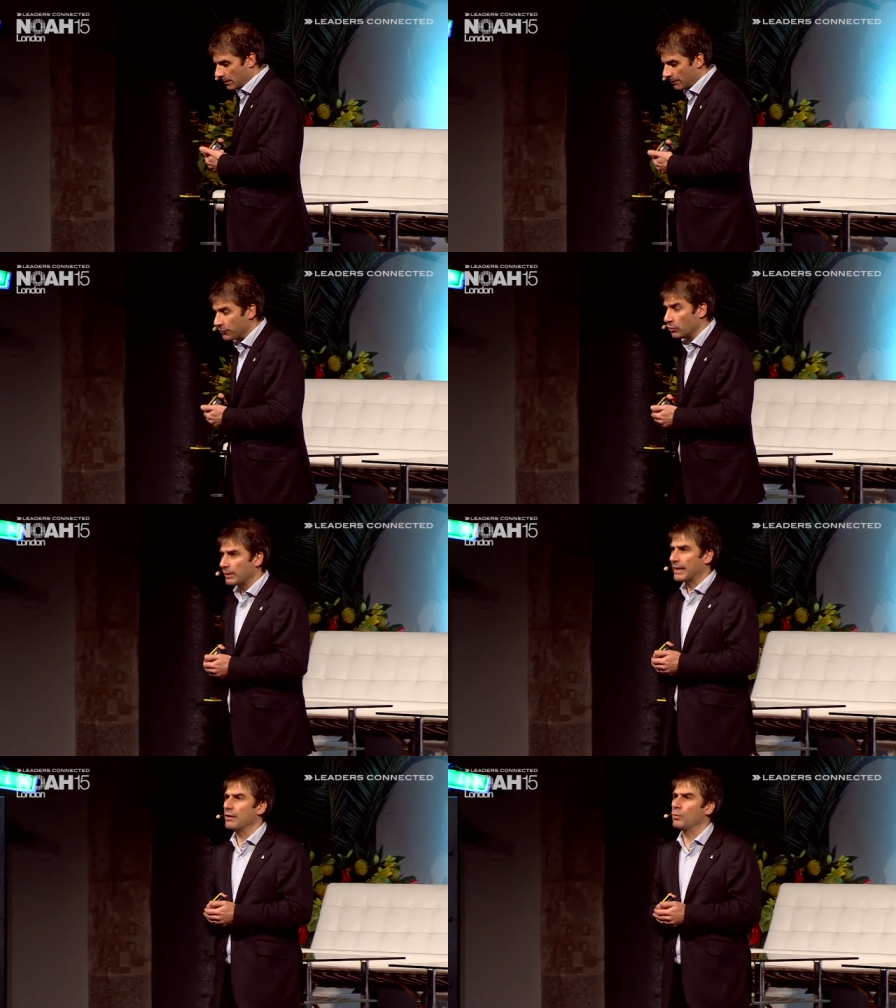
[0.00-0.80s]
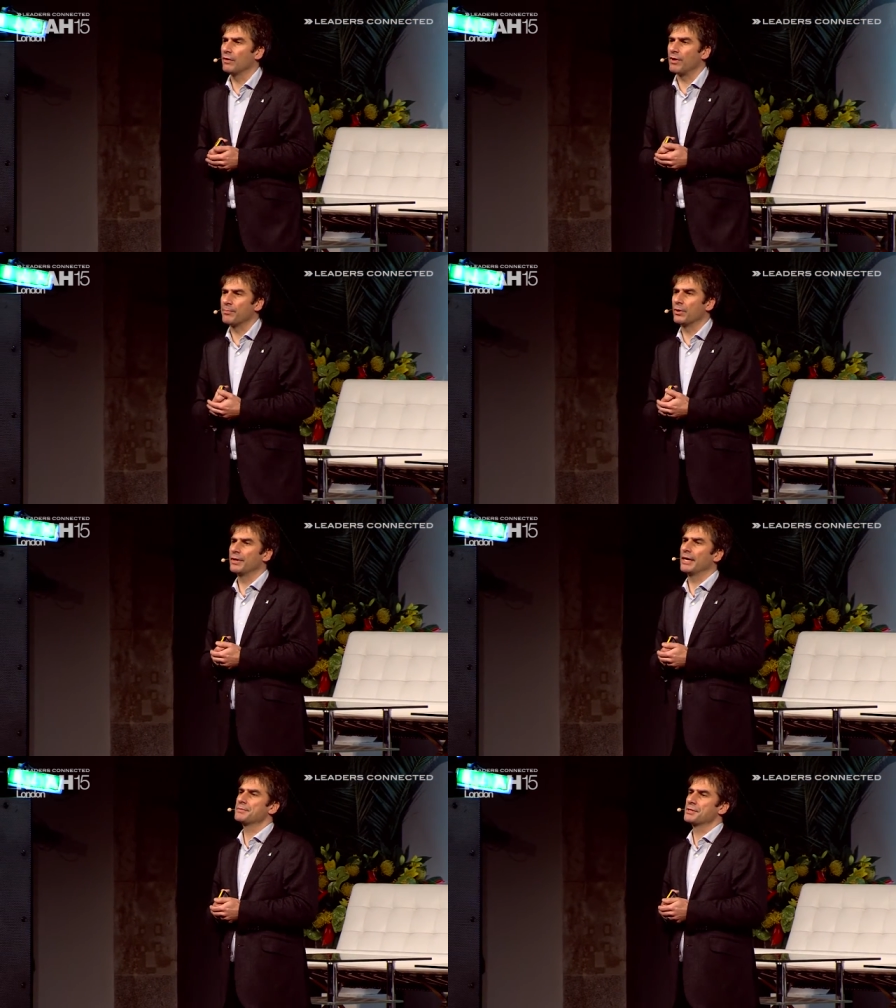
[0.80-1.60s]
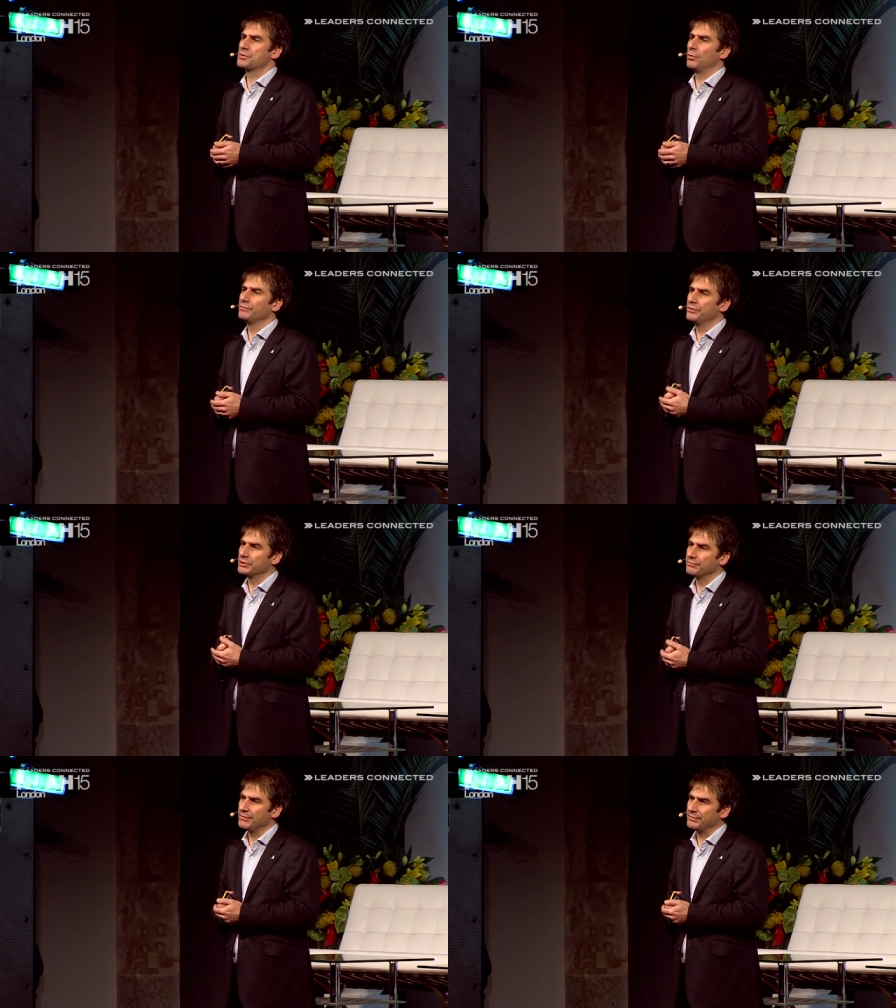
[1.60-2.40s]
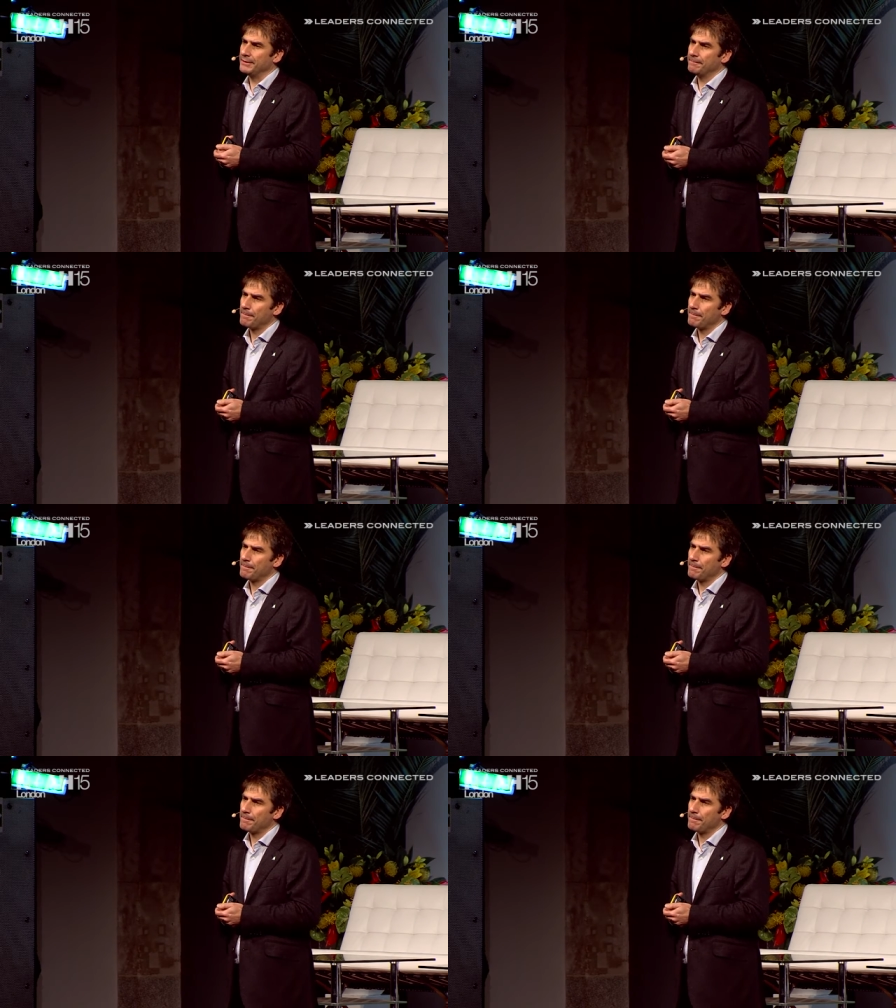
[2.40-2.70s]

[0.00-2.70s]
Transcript: If you look at one of our programs, it's called Future 50.